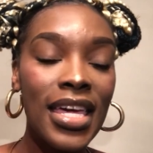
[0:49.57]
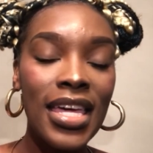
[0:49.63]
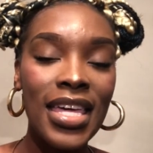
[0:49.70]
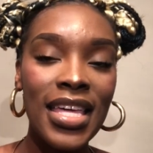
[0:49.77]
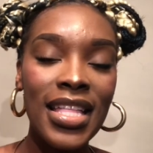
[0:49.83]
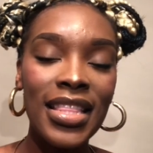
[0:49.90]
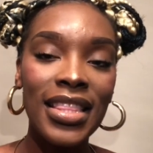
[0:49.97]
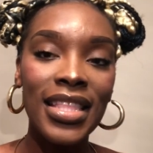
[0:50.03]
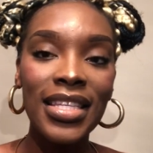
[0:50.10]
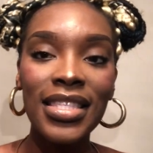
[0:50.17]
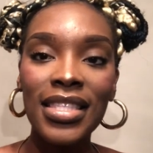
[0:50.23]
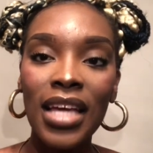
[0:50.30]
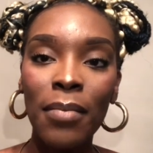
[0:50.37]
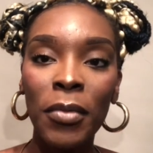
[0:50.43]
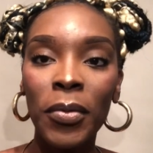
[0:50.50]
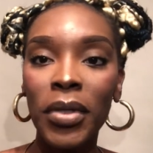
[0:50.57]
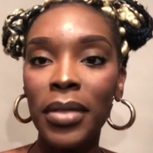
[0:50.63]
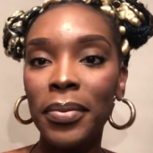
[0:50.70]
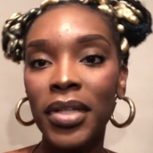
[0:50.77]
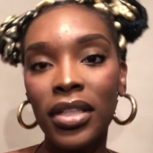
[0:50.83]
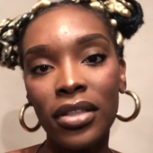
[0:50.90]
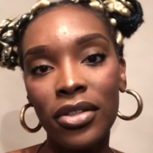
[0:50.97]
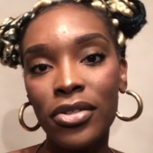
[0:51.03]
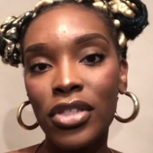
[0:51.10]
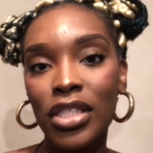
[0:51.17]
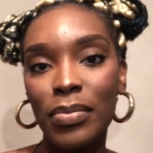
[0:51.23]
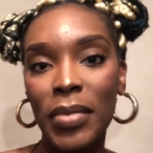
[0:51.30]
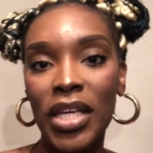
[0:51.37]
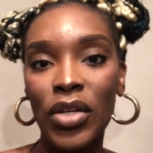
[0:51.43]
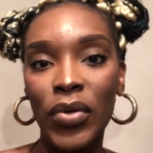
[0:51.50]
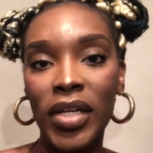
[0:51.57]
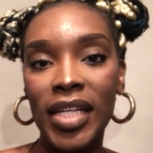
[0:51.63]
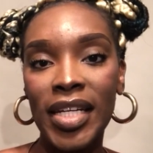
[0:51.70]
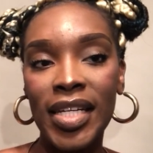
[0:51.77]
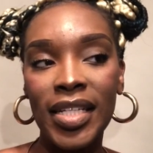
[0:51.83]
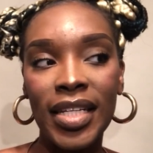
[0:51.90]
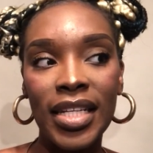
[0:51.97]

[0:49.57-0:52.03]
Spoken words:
And this time I'm going to put a little spin on it.